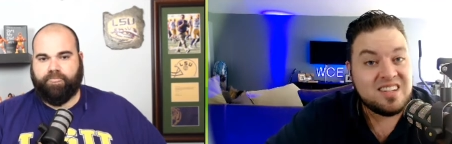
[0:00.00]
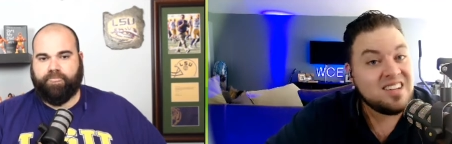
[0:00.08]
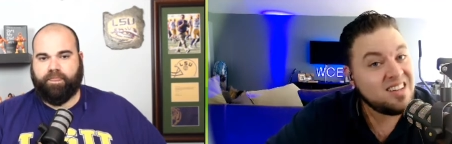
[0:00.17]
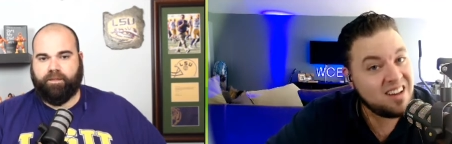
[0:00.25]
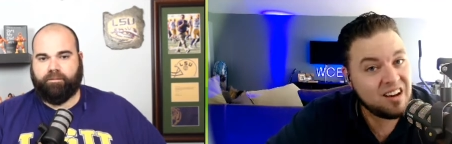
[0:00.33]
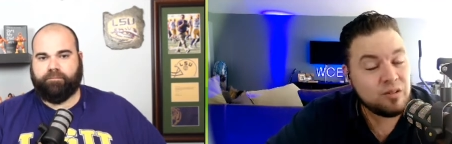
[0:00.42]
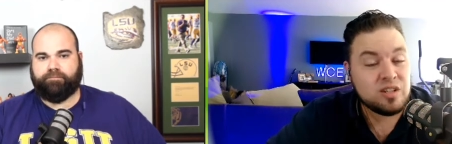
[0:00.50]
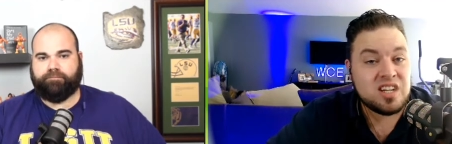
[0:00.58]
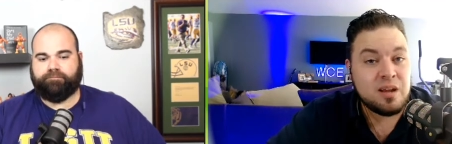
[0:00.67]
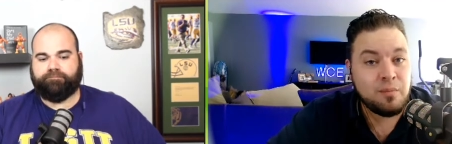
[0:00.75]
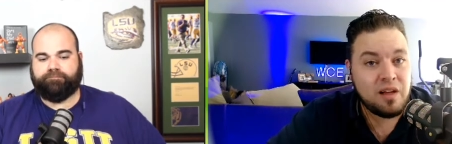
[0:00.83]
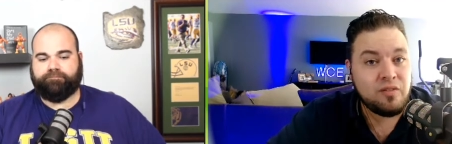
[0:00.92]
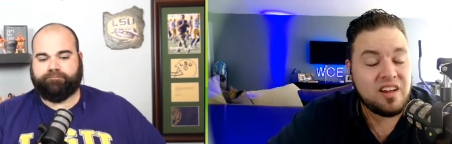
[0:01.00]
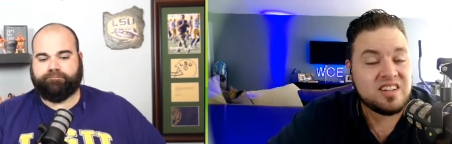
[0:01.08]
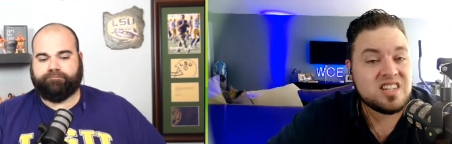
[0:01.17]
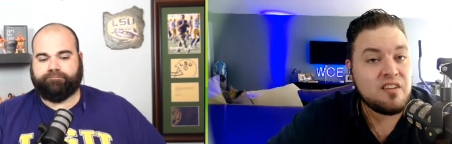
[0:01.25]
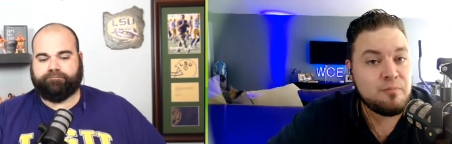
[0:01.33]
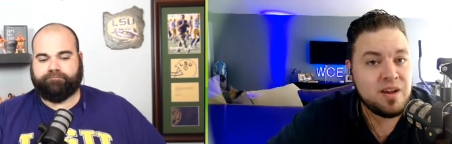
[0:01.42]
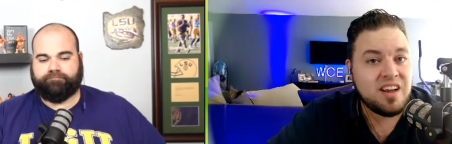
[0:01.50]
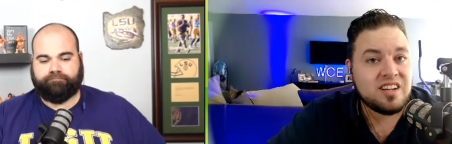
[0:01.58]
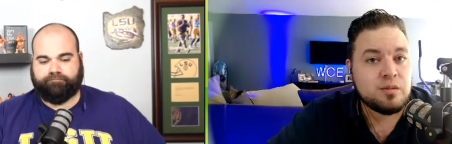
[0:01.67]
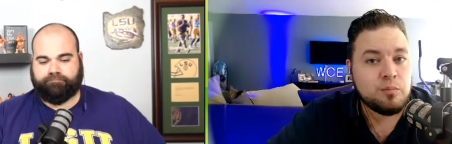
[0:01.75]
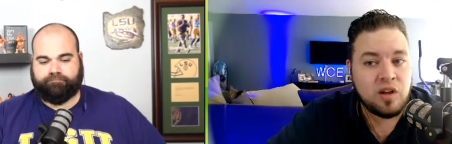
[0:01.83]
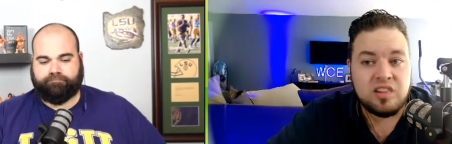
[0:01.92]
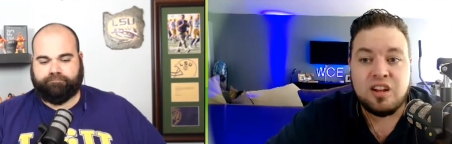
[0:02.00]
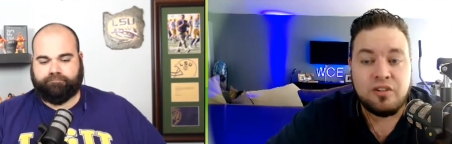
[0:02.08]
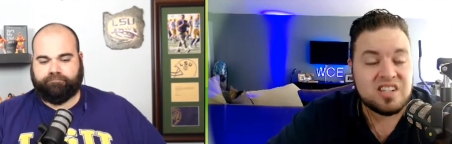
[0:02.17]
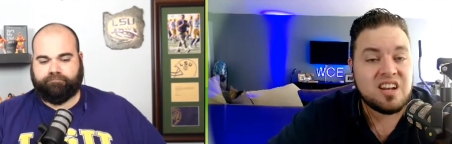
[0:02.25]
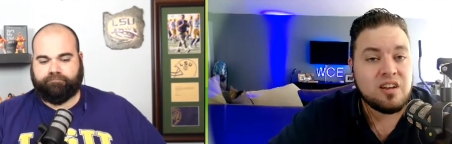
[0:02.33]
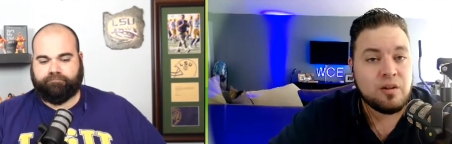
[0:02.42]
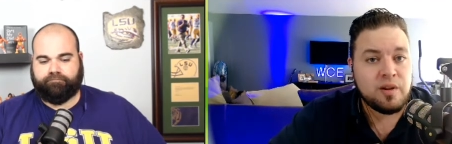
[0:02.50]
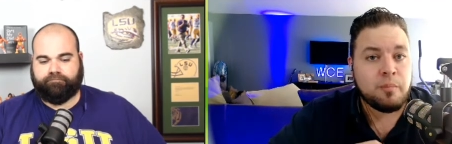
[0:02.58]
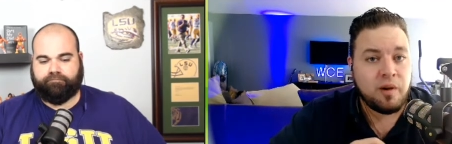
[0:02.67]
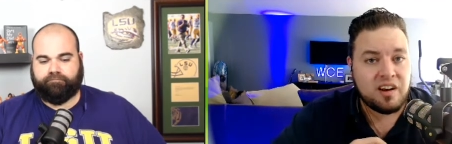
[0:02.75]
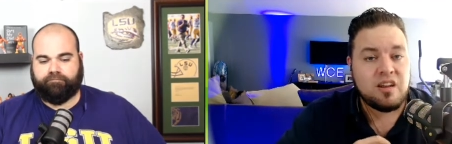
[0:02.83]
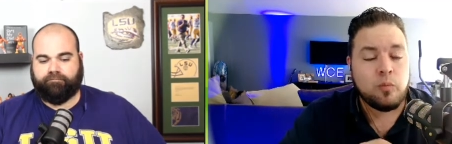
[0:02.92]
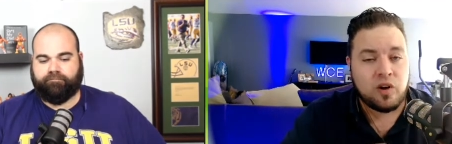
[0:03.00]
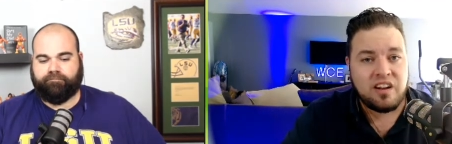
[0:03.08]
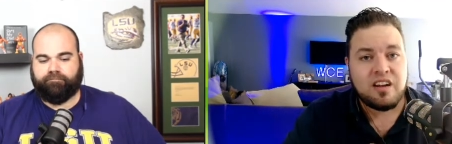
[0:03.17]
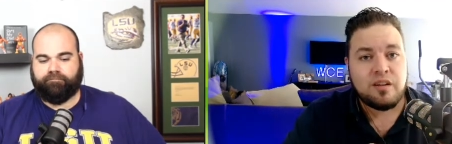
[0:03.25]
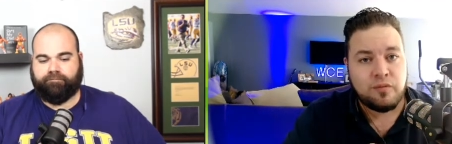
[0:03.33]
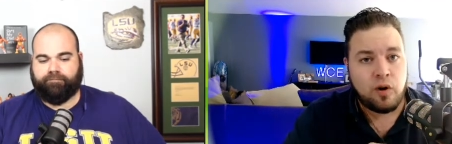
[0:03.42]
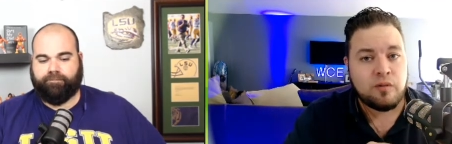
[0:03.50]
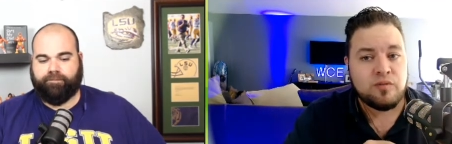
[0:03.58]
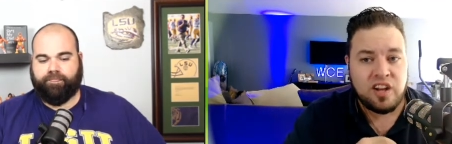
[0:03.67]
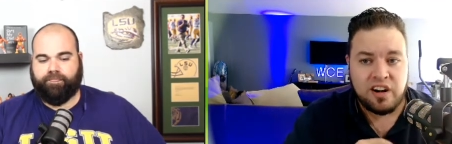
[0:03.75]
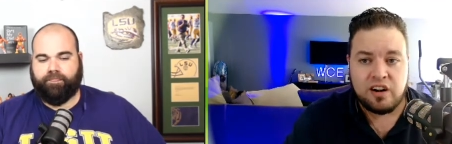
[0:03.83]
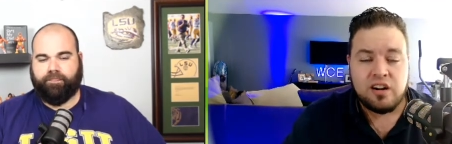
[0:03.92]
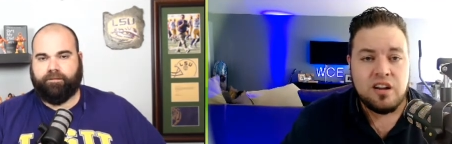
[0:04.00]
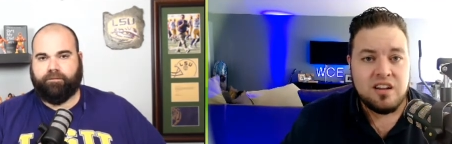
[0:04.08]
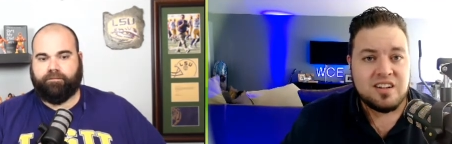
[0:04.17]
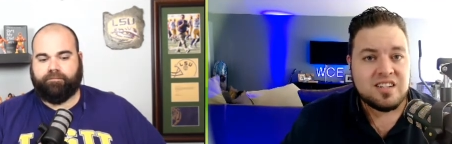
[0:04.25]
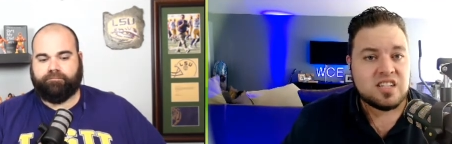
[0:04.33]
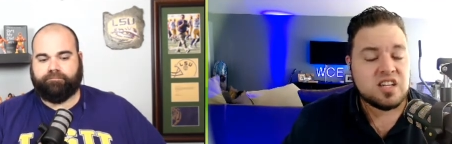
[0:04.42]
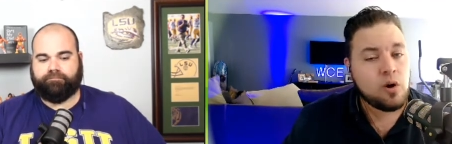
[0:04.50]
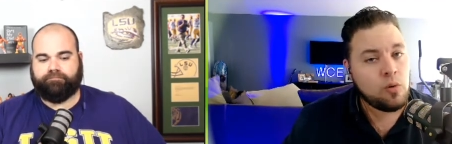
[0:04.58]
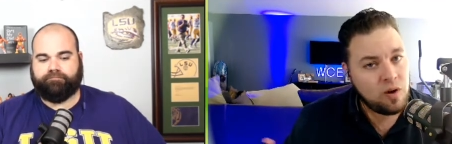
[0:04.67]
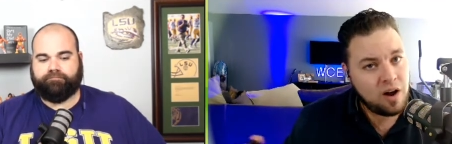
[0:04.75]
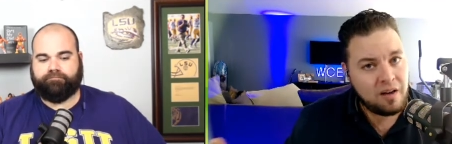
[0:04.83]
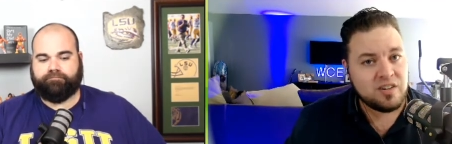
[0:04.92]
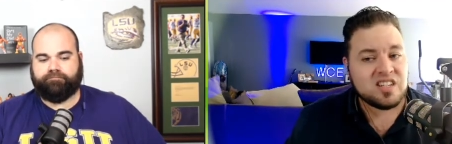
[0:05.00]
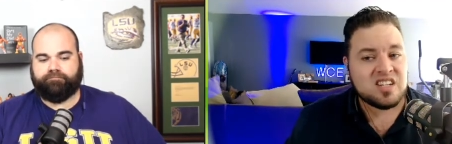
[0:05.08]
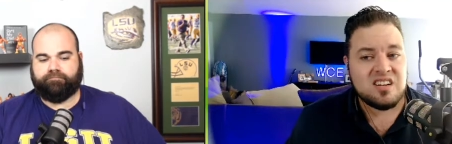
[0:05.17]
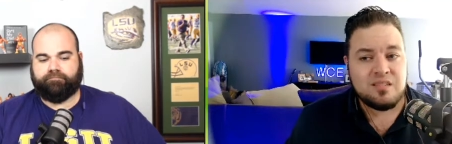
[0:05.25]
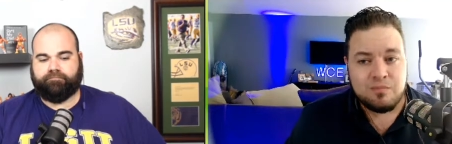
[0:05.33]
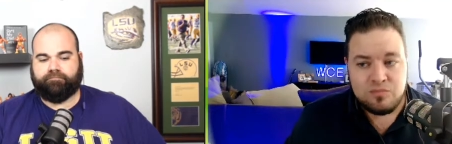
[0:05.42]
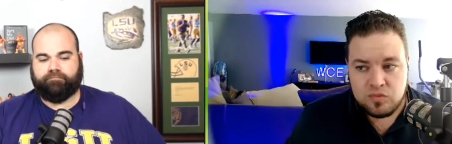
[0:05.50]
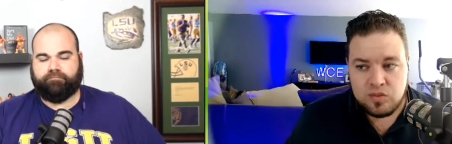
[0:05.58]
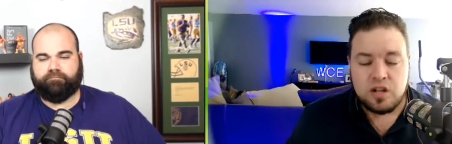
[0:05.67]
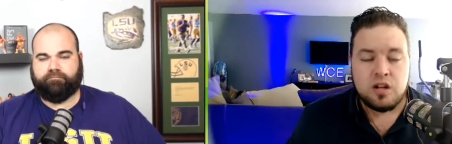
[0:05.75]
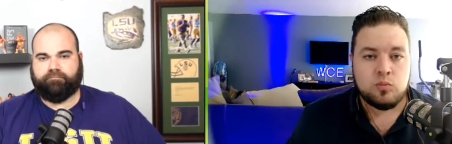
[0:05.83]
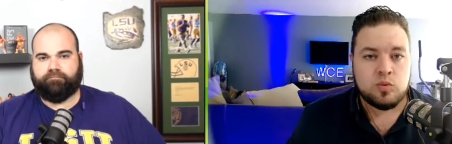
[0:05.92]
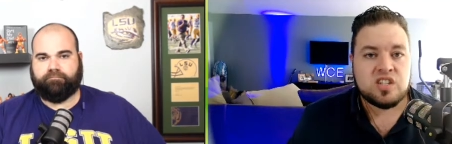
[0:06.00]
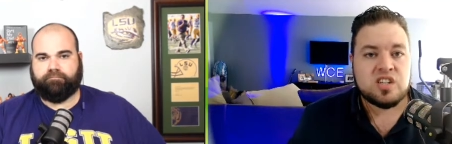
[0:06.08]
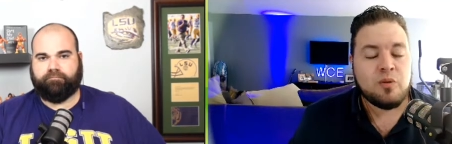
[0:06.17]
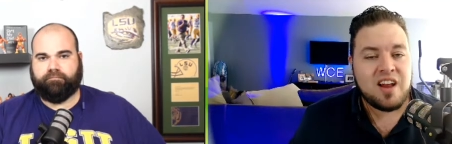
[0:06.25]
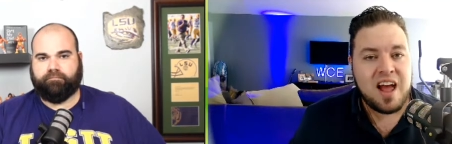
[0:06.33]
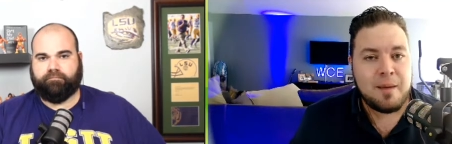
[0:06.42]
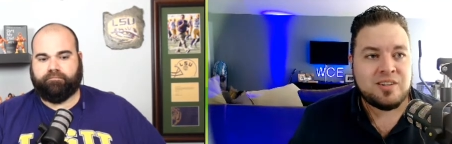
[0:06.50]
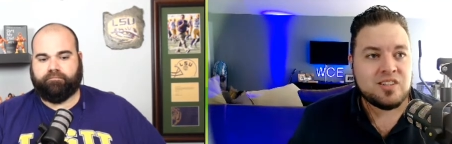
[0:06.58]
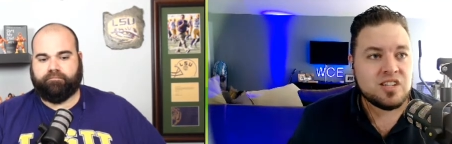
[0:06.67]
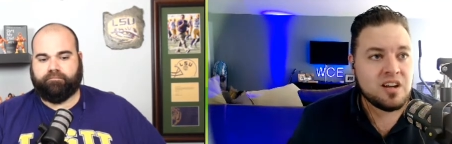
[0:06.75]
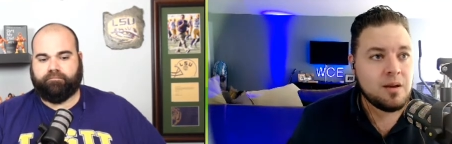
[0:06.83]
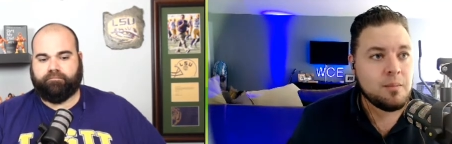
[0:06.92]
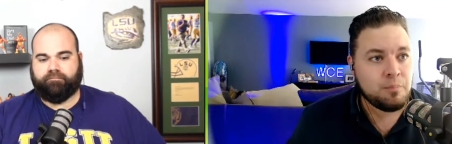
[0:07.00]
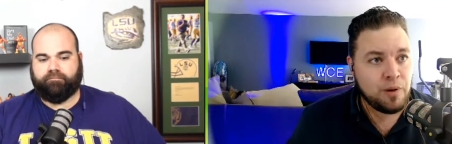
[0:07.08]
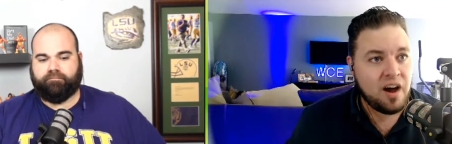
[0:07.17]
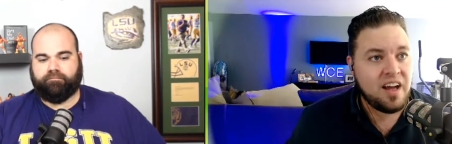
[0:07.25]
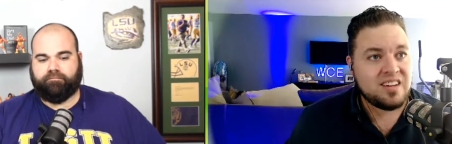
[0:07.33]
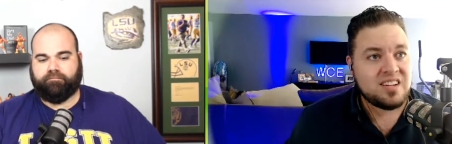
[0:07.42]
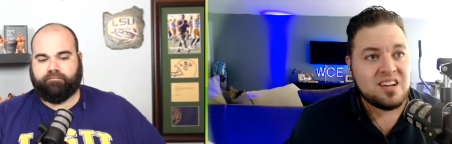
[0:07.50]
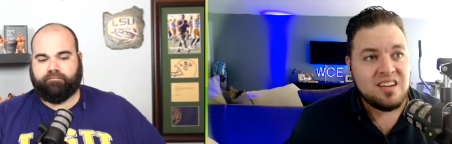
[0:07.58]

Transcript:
Speaker 1: not on the same level as F B S, but there is a little bit of money and whatnot involved there. So, obviously, we'll see what happens. But,